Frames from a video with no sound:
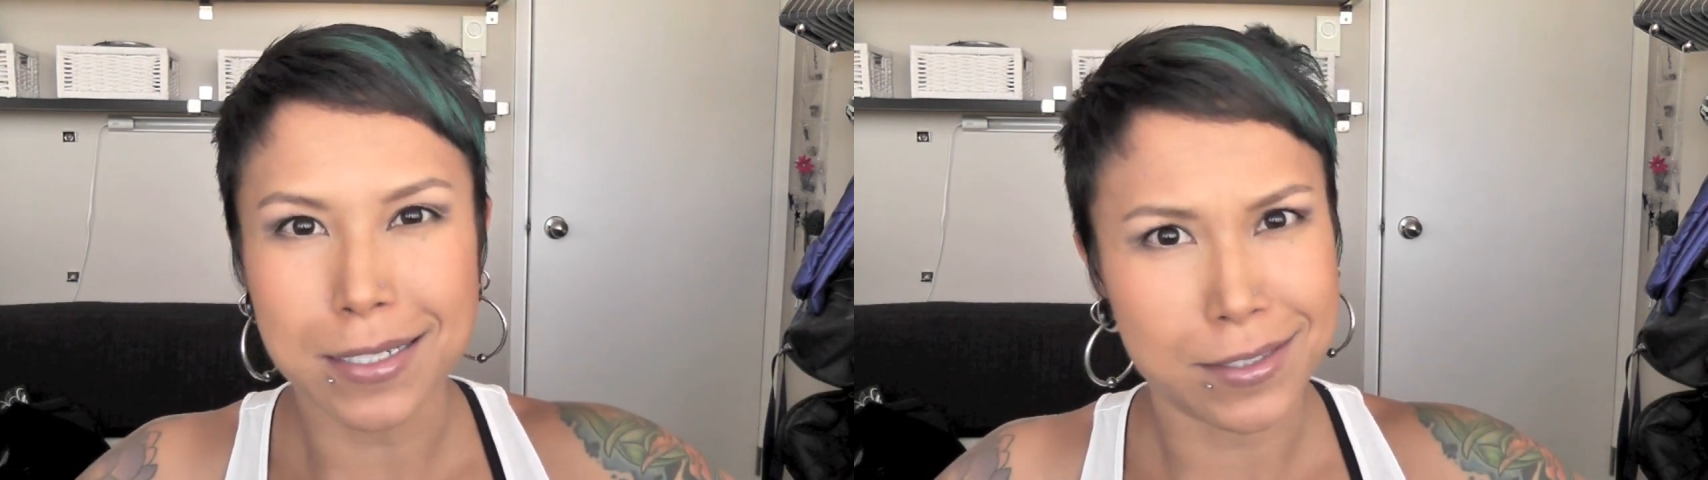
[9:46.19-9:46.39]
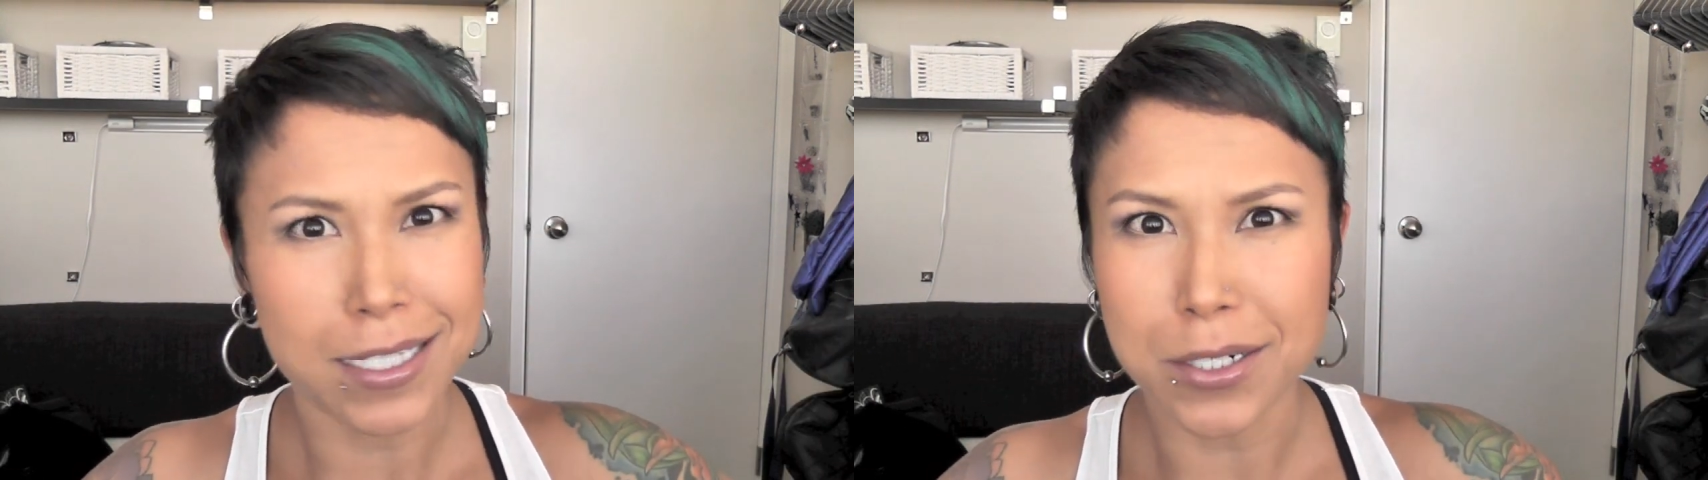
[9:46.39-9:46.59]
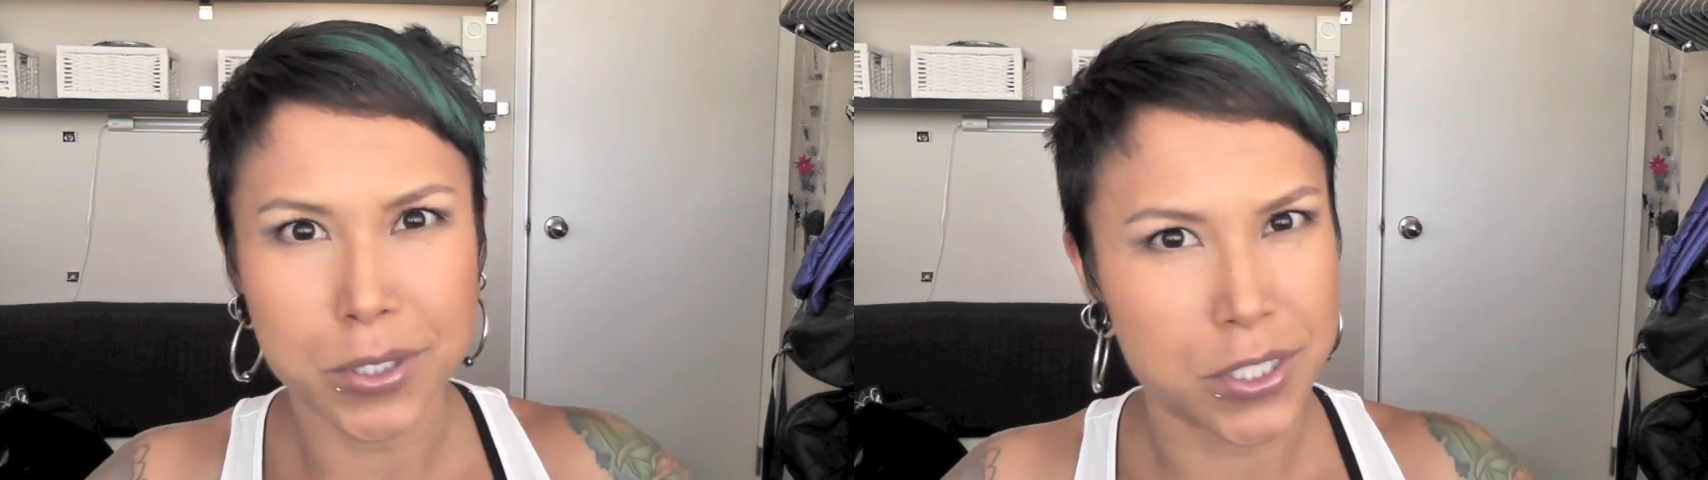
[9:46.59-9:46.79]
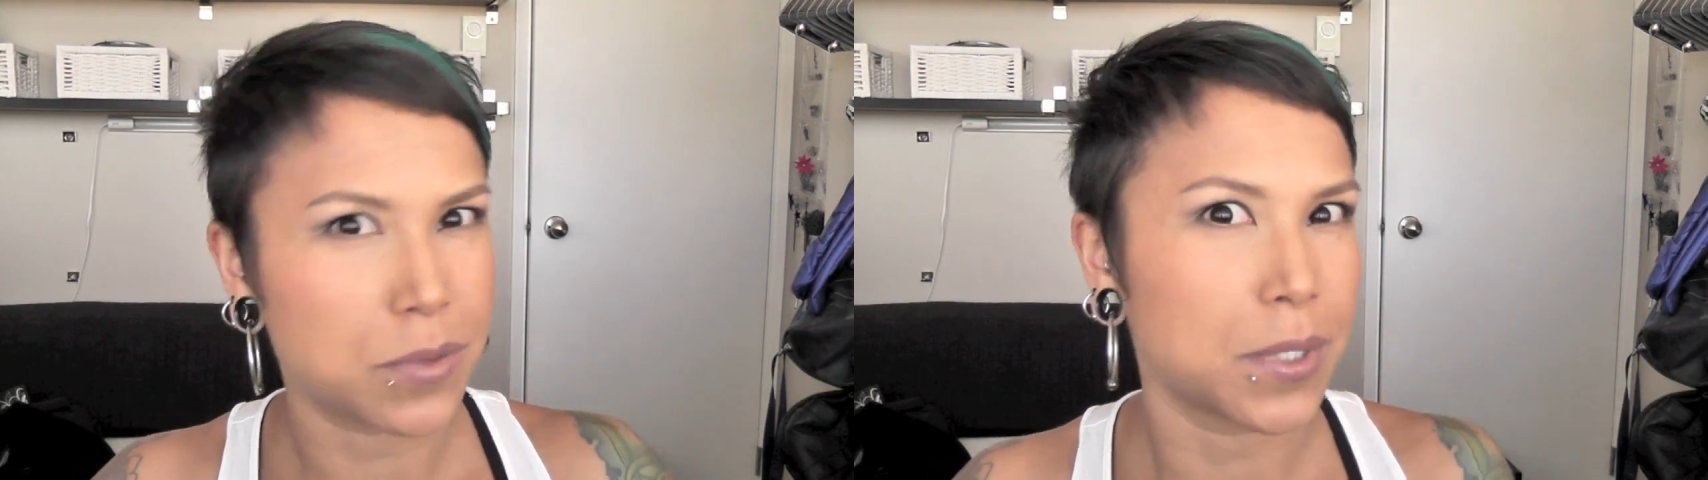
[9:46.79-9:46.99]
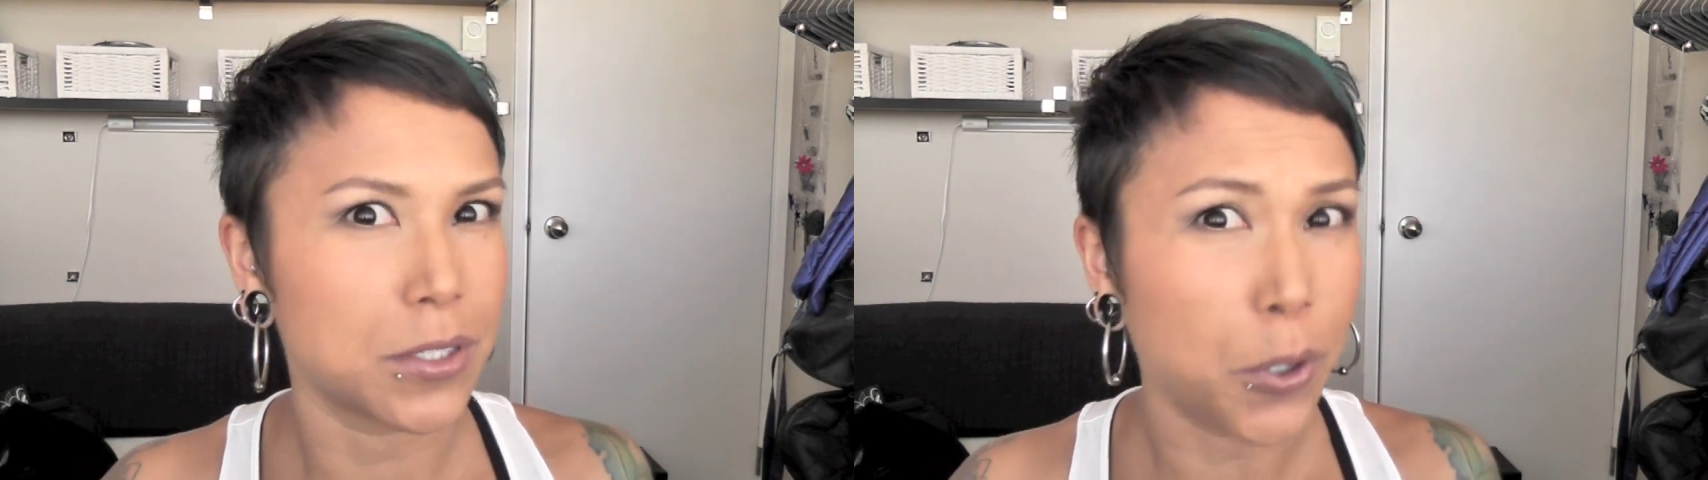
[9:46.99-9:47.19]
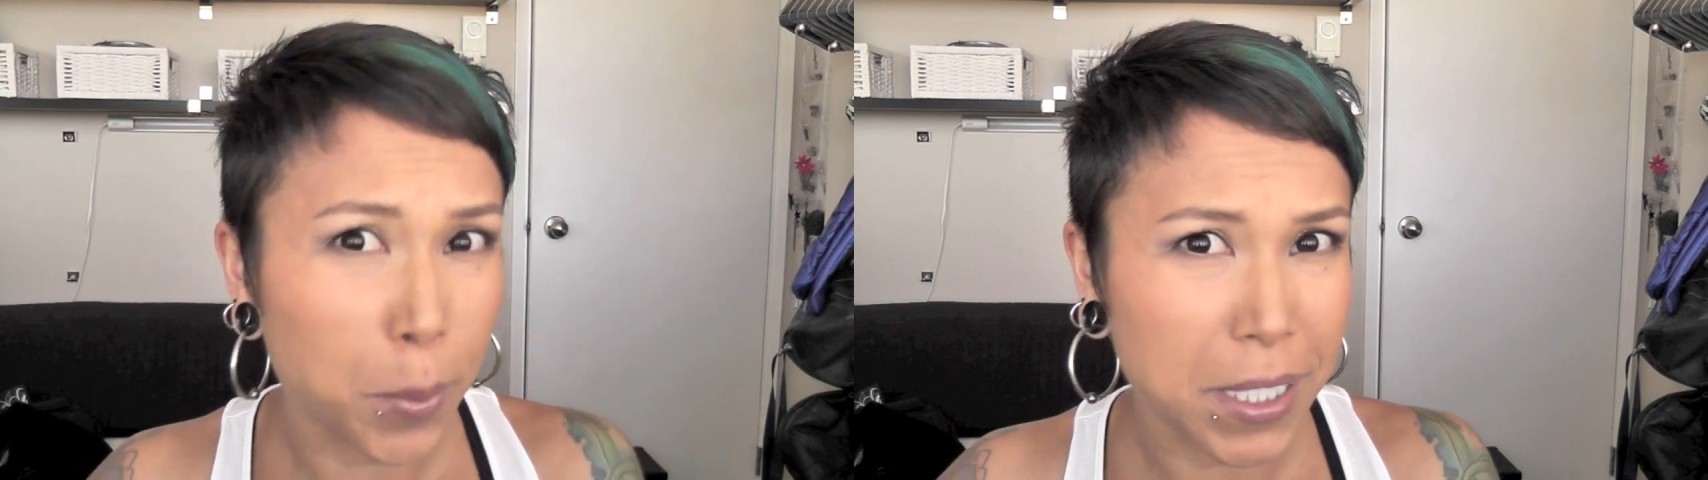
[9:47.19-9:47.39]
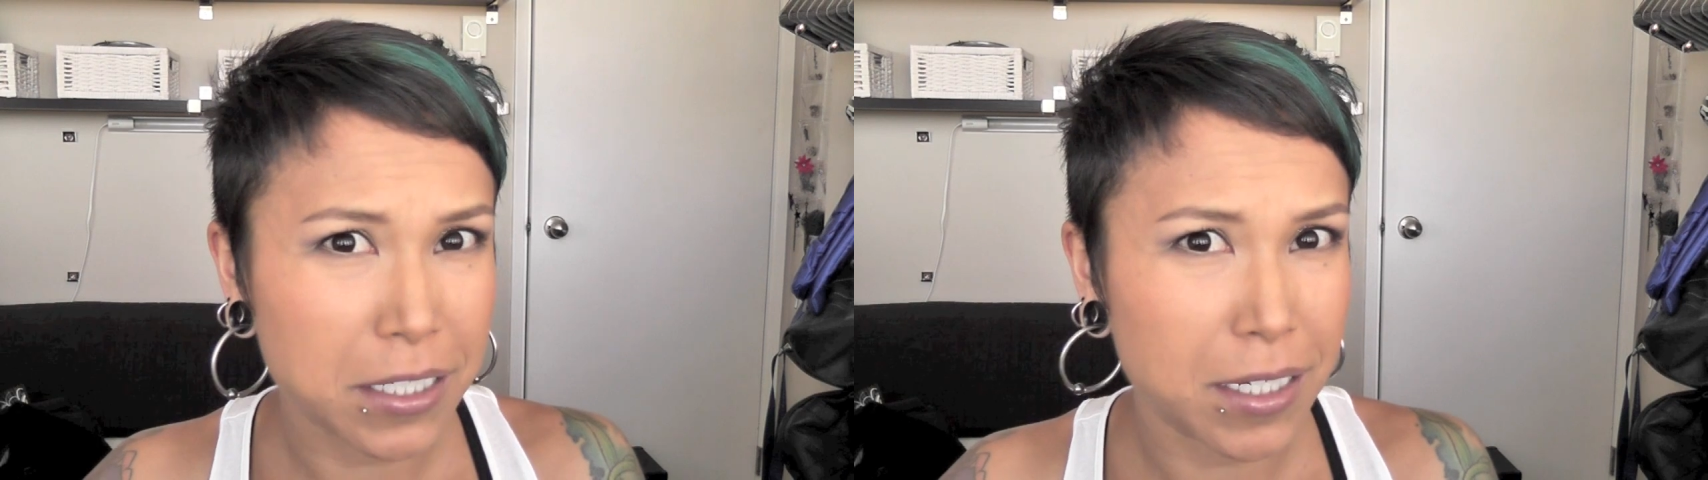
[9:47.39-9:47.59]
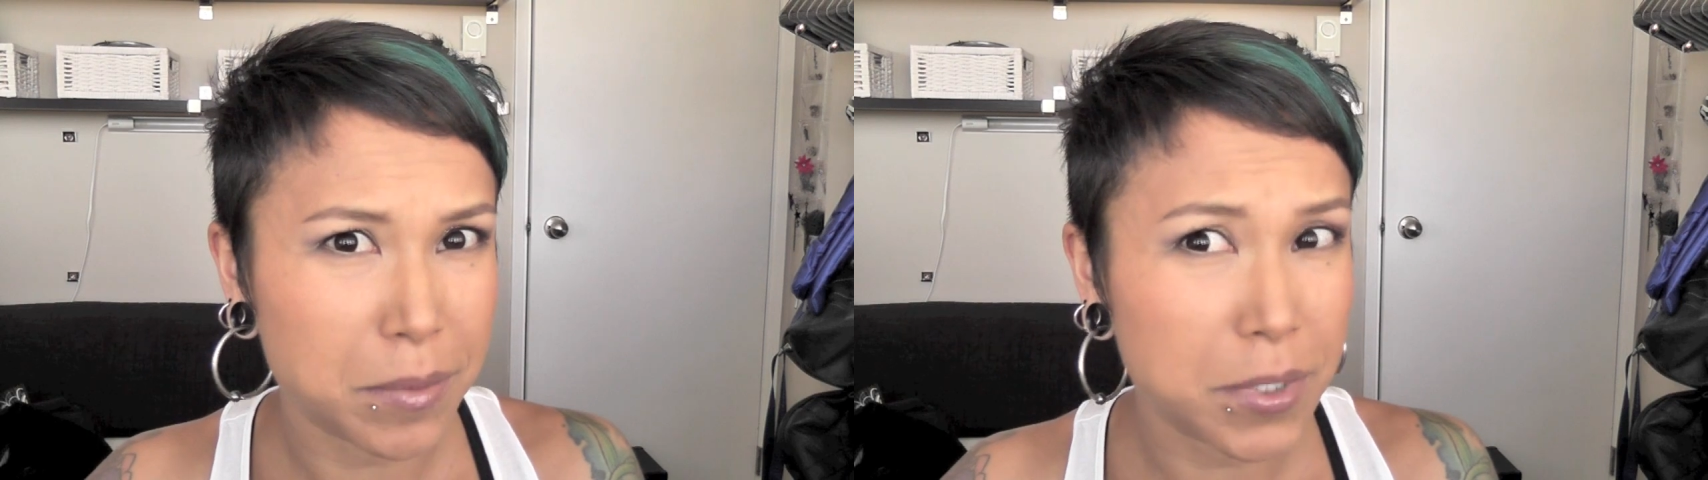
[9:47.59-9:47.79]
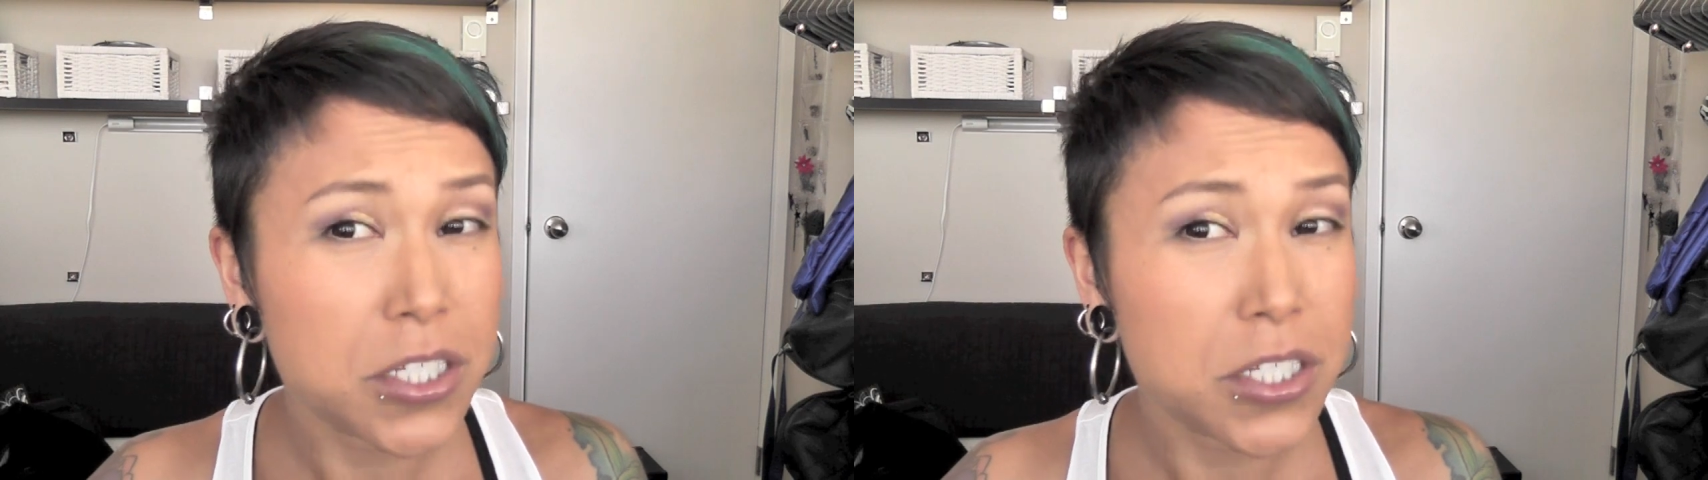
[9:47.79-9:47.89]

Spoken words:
Either that or just wear no makeup,